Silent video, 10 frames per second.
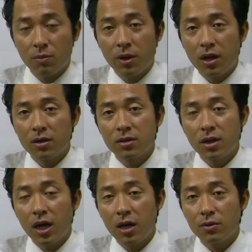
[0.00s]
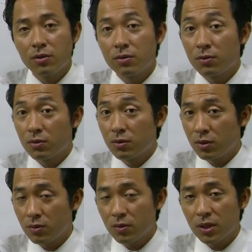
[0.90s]
about how you
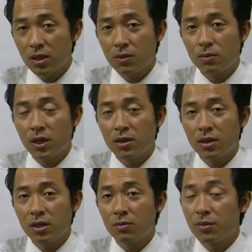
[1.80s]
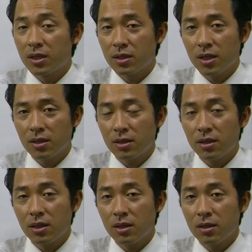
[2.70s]
do the renting
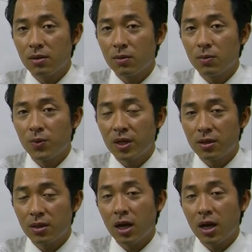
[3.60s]
business with